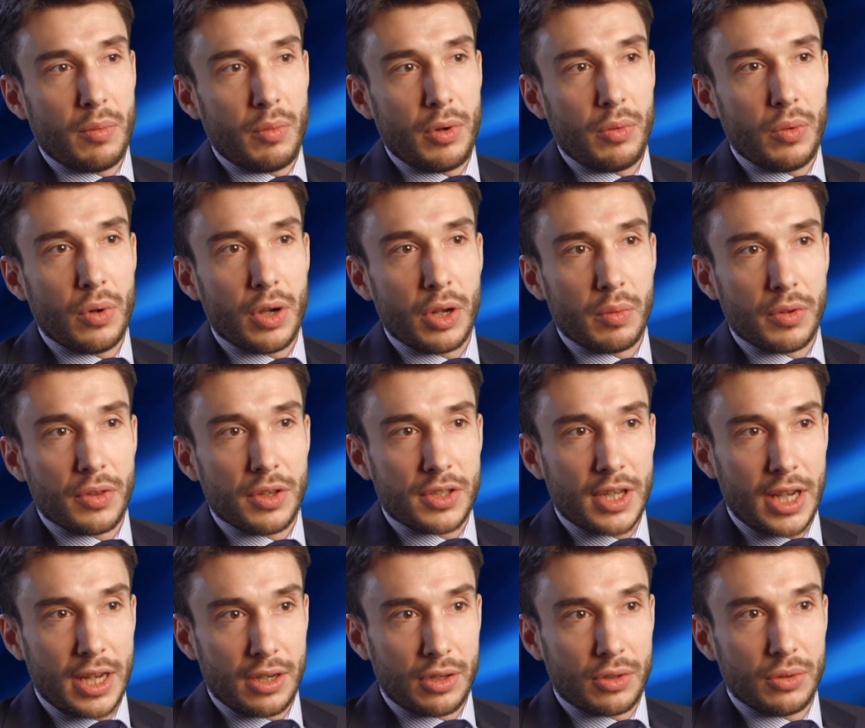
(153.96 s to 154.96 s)
and we work with the
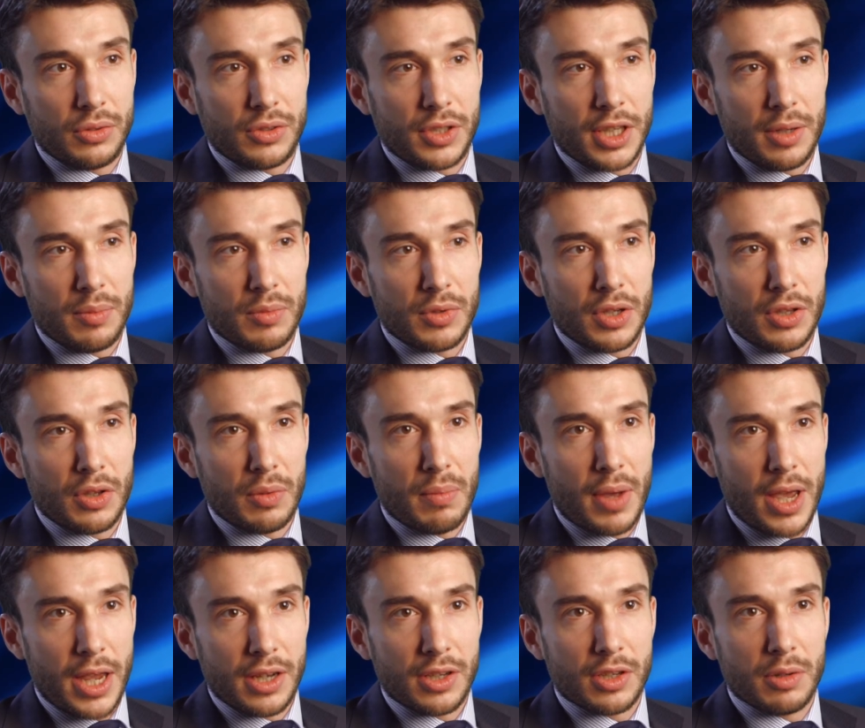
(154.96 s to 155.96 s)
technical teams in the
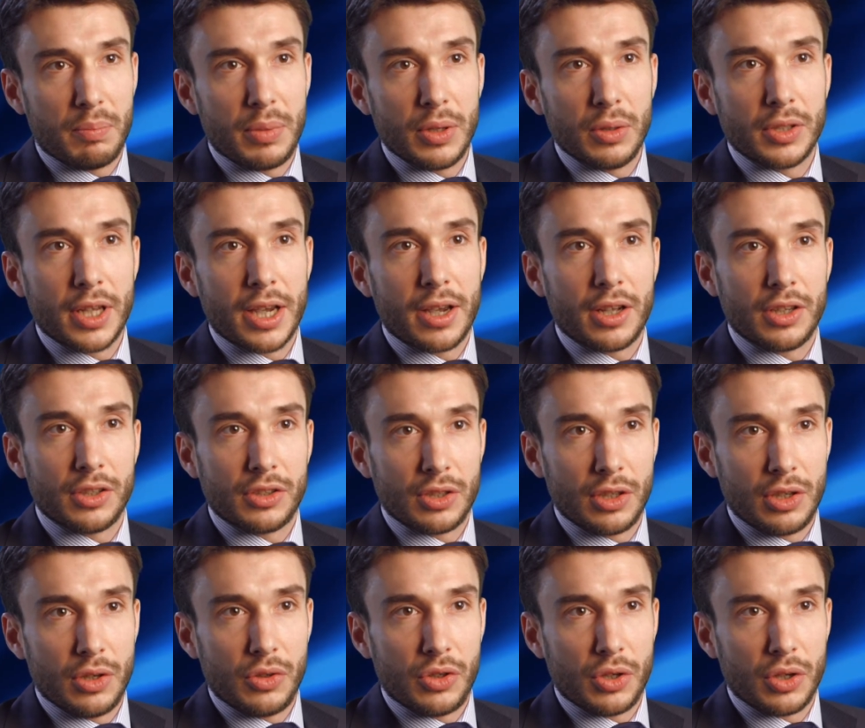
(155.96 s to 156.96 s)
main to build out a
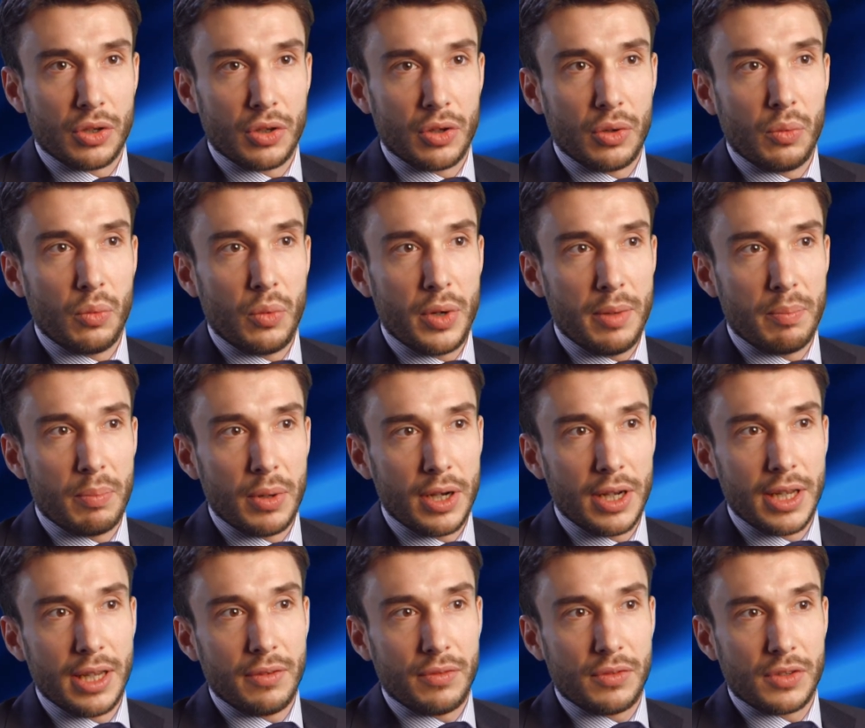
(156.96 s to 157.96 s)
solution that we
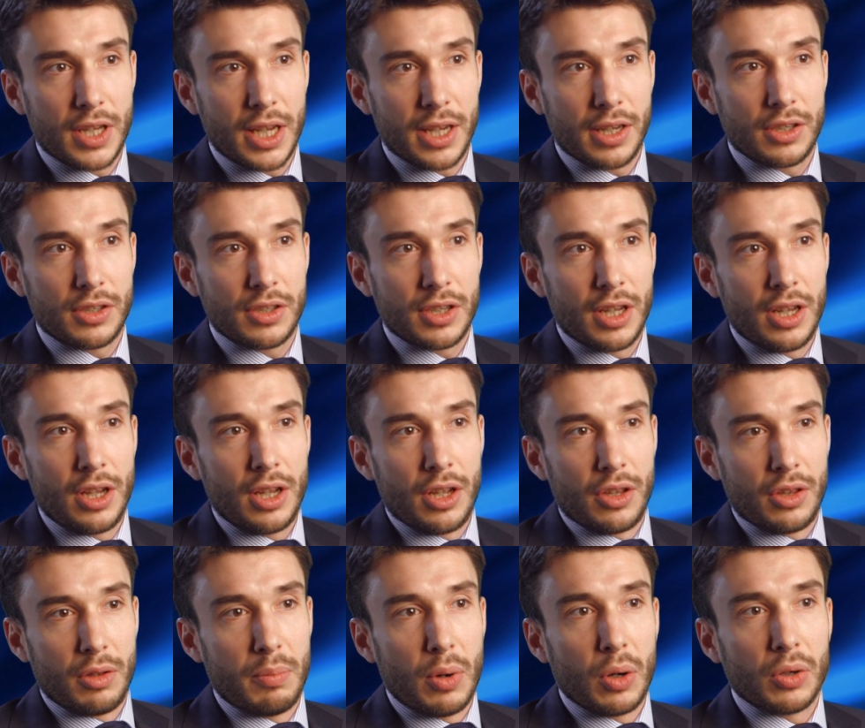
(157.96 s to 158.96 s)
believe ticks
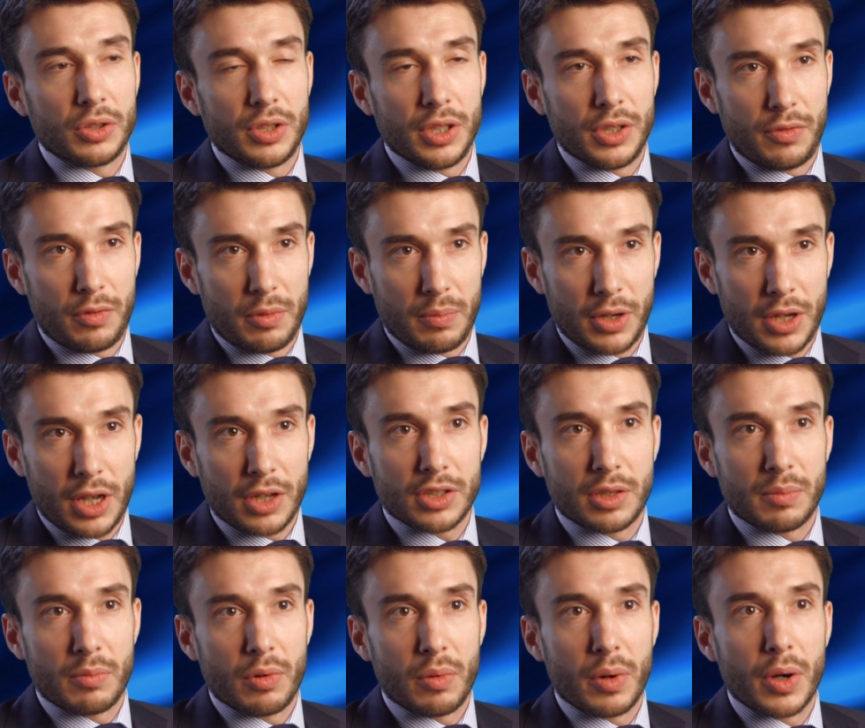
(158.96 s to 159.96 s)
the boxes from a
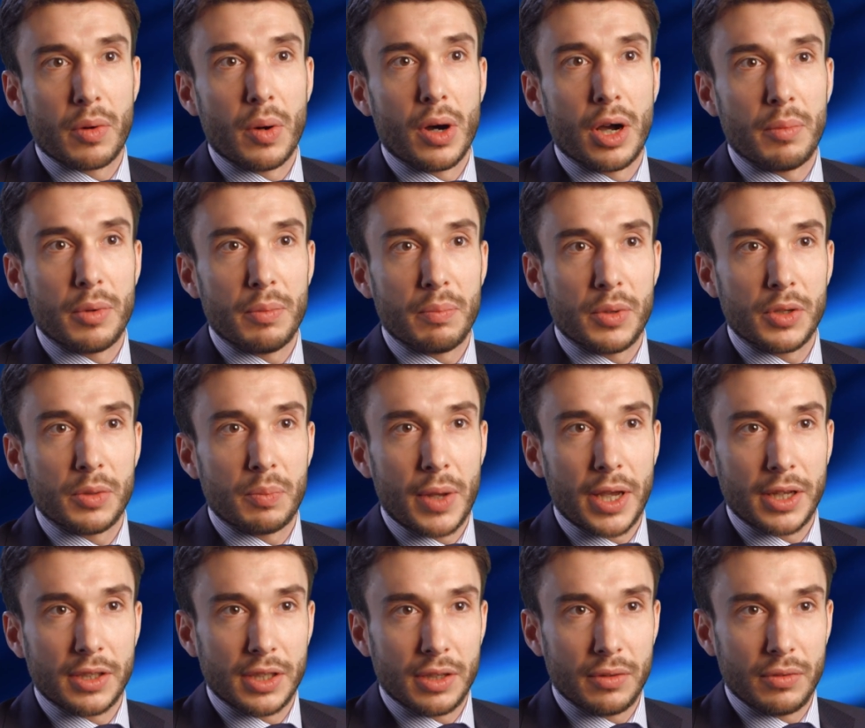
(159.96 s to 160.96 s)
customer requirement
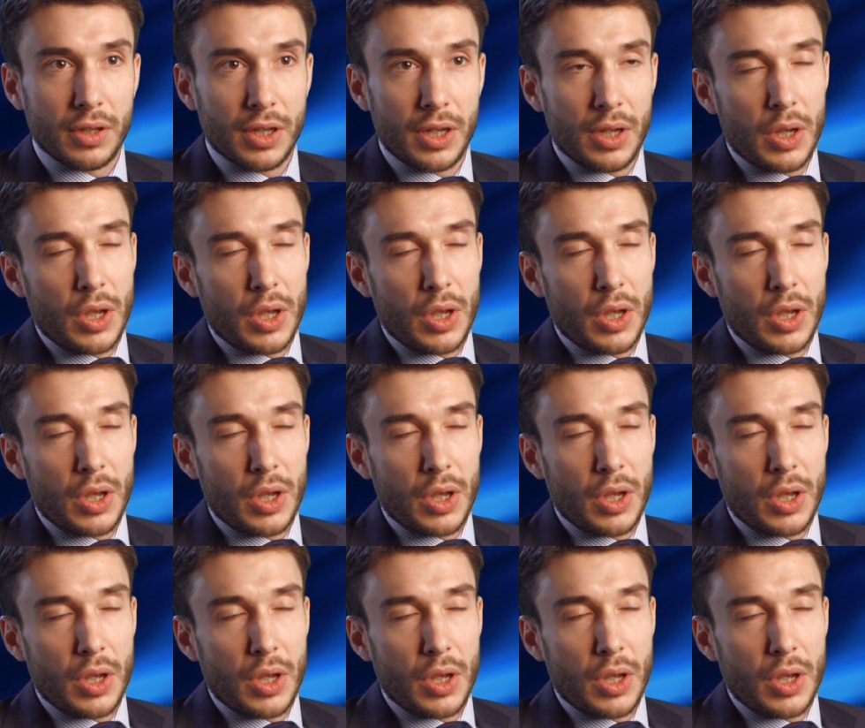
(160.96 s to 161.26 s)
perspective.